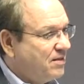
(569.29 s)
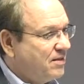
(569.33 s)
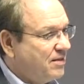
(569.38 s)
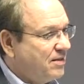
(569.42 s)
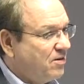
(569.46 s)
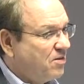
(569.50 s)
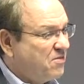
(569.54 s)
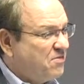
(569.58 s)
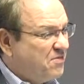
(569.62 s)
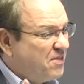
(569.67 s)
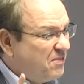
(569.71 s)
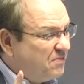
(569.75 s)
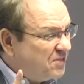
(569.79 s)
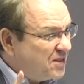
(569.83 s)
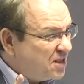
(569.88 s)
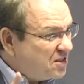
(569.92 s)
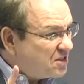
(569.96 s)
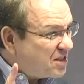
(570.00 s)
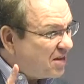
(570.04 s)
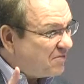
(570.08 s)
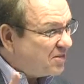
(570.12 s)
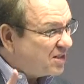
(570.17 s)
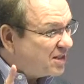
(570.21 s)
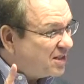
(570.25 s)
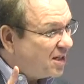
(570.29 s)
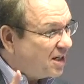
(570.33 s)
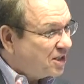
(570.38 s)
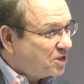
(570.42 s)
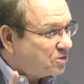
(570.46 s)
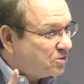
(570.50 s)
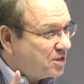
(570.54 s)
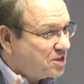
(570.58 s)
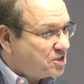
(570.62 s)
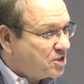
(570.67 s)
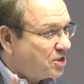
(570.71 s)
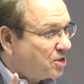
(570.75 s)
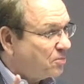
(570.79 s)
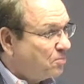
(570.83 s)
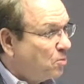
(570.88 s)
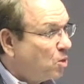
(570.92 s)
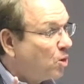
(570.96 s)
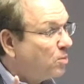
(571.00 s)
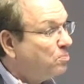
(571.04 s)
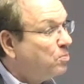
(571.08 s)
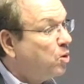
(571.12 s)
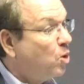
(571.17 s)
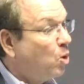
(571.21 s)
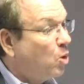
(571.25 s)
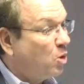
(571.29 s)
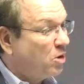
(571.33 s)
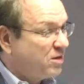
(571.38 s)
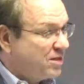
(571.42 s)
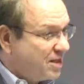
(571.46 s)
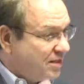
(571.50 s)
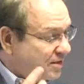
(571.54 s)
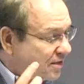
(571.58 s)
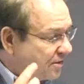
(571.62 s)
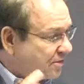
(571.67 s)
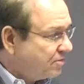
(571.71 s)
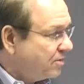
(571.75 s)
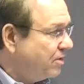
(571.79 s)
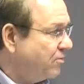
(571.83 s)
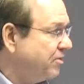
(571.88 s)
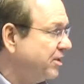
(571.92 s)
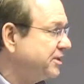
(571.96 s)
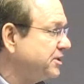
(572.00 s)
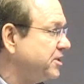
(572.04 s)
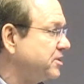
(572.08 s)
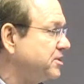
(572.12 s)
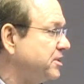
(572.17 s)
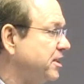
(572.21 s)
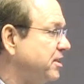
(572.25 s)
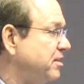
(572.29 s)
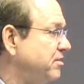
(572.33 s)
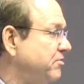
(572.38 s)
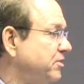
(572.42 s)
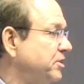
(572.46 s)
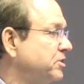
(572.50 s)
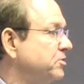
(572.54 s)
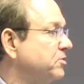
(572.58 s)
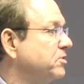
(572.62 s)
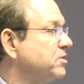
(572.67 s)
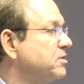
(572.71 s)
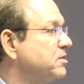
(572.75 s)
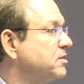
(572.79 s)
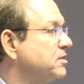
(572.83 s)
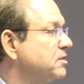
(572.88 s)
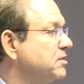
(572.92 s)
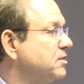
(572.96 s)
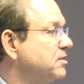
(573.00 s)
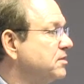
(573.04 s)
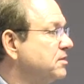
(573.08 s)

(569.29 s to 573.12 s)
There are 57 countries that are more poor than the 3 richest individuals.